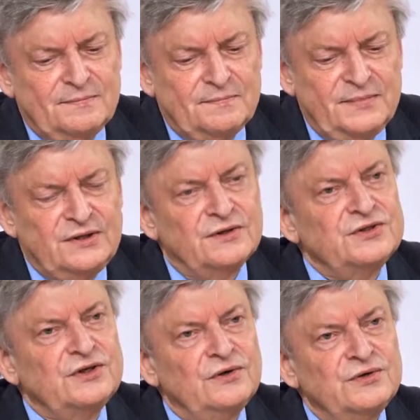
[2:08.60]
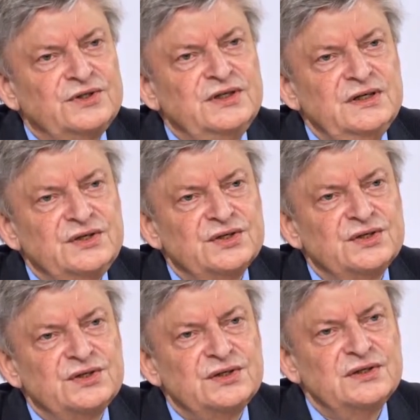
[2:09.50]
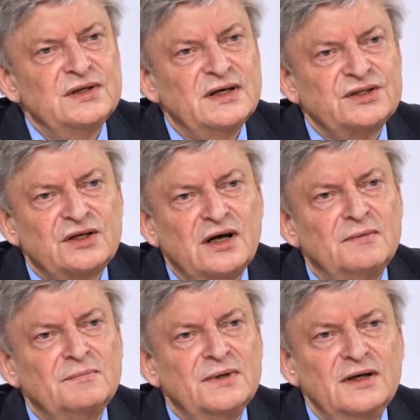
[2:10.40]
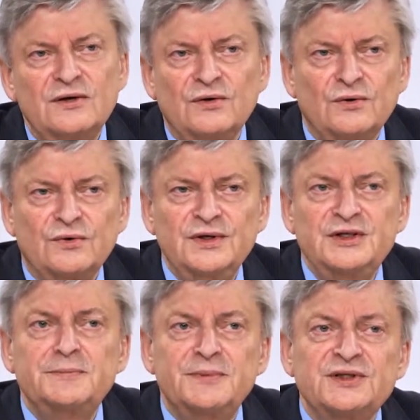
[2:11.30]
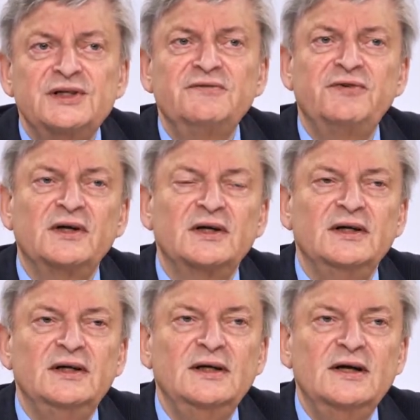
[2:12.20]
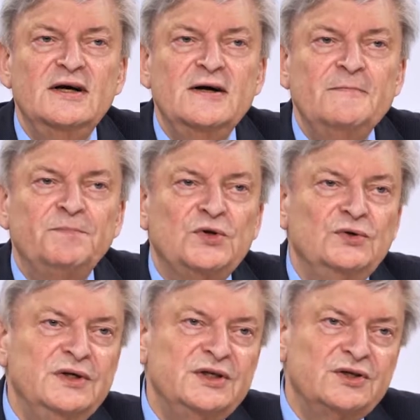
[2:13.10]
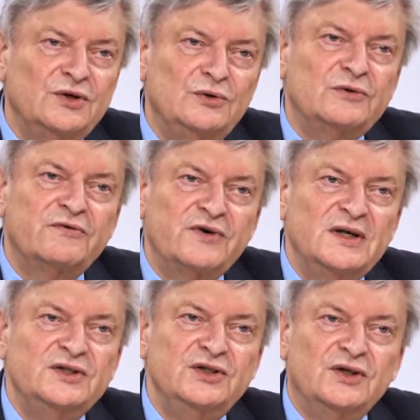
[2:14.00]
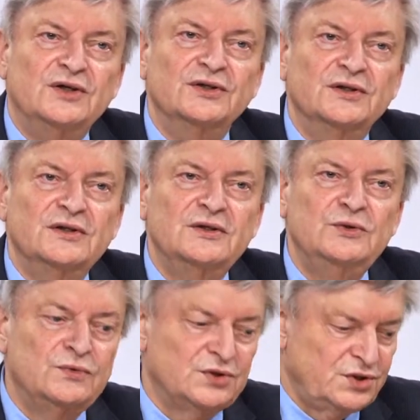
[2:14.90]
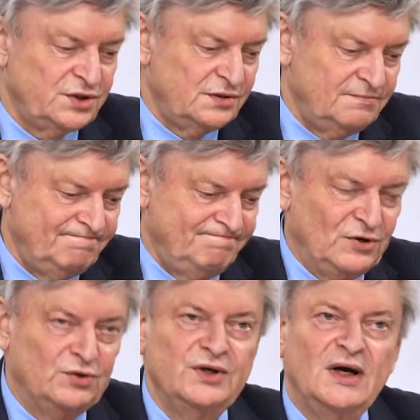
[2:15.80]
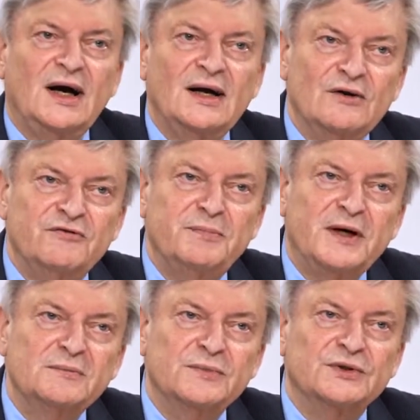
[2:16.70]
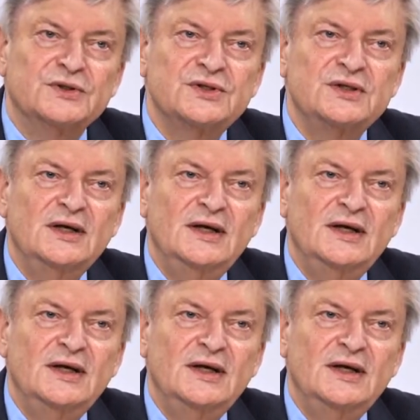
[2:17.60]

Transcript: because the Lord Jesus has come in glory specifically to his old friend John, who was on the Isle of Patmos.